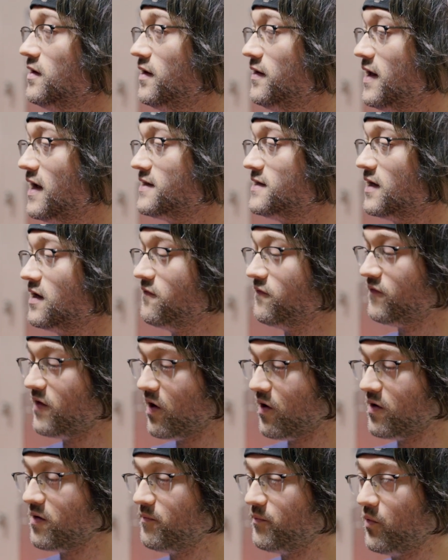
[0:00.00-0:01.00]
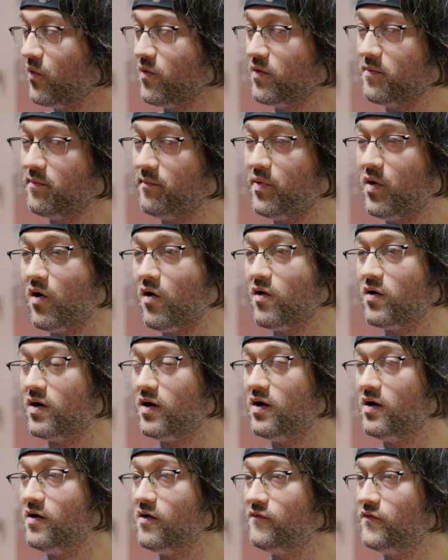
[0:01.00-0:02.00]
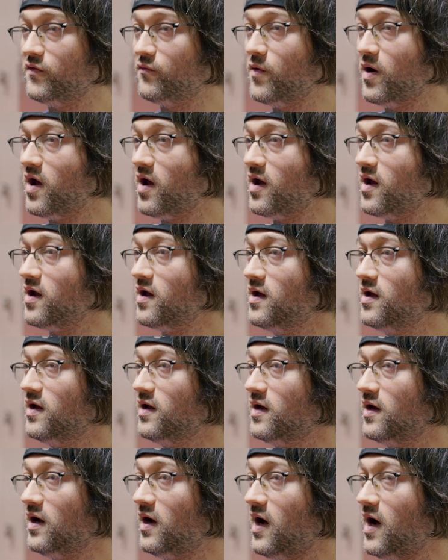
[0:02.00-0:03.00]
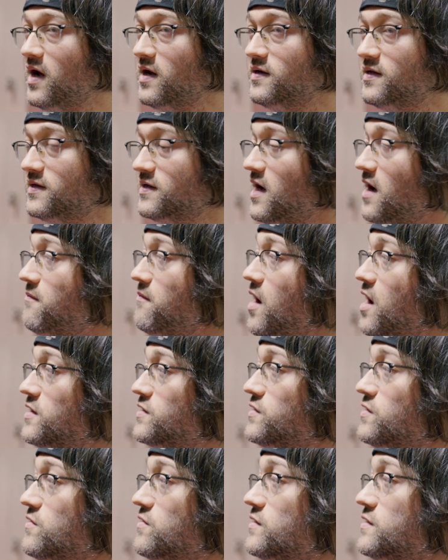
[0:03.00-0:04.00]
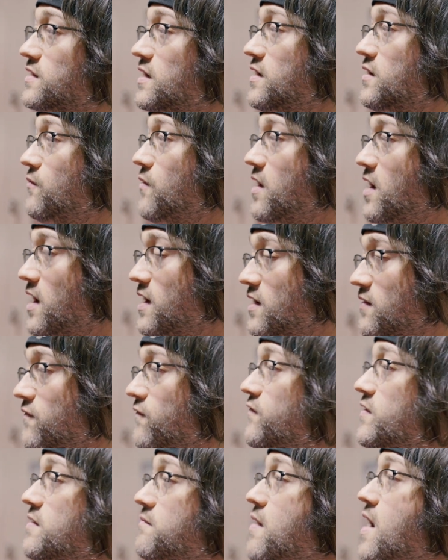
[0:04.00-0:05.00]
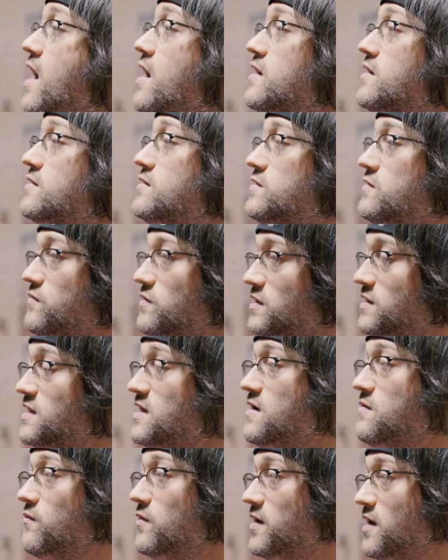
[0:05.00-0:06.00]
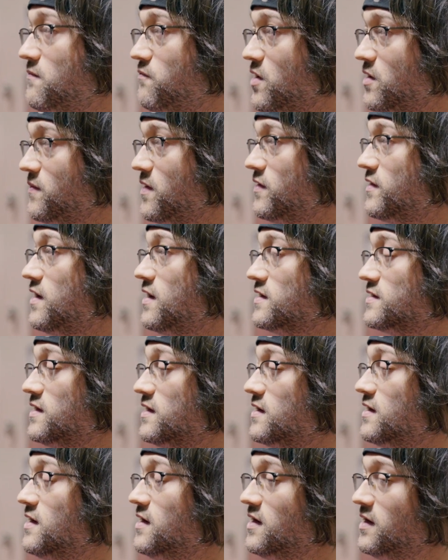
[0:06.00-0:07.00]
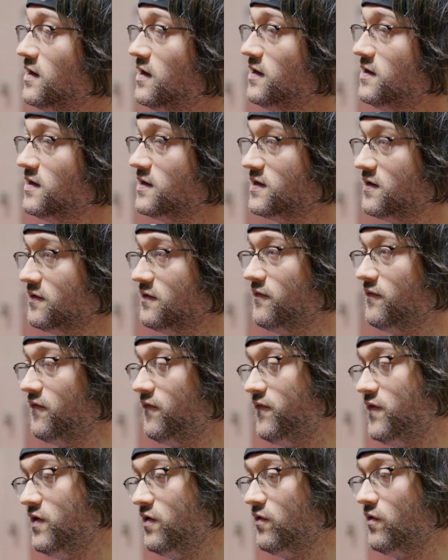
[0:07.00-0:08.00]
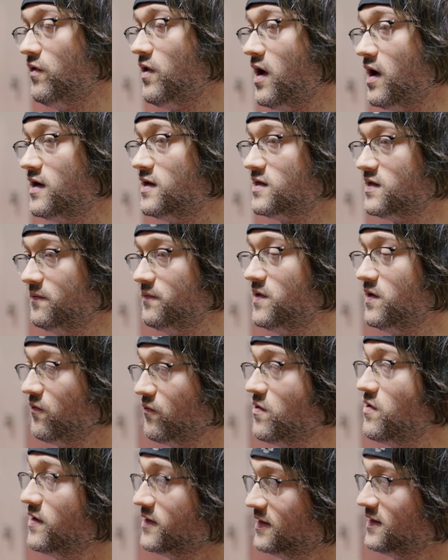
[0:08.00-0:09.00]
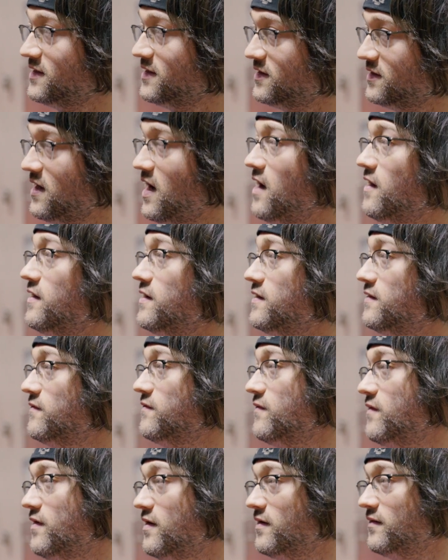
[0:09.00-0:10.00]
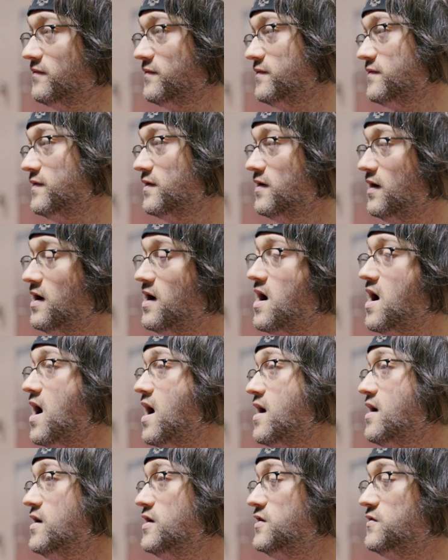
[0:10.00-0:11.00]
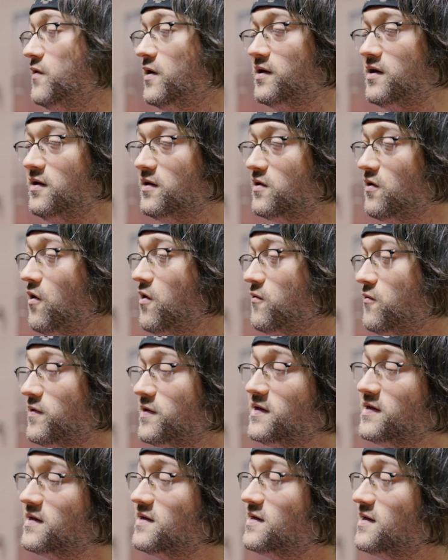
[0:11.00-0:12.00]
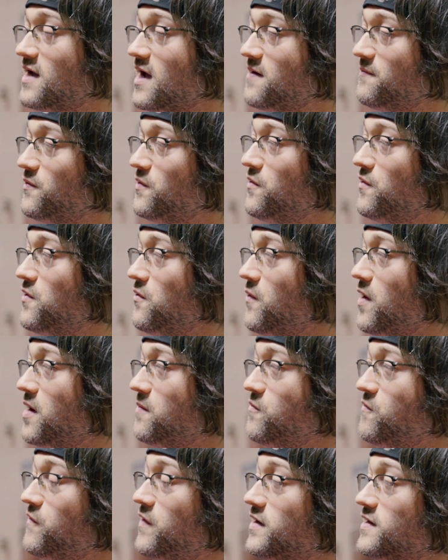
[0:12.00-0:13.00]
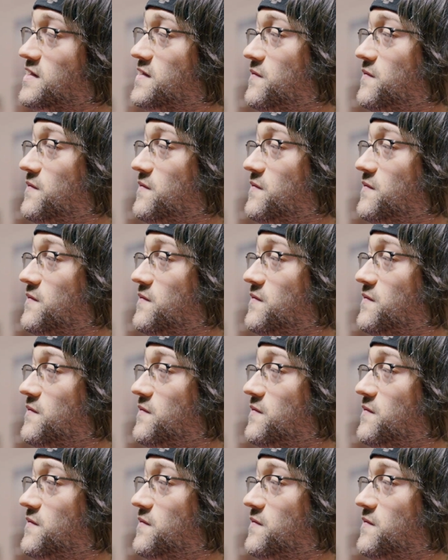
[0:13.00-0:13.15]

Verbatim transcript: And that's like a very important part of the way I design monsters and the way I give feedback to the team when they bring me things. Like, does it feel like something real and solid. Uh, do you want to keep going with the example, or do you want to move on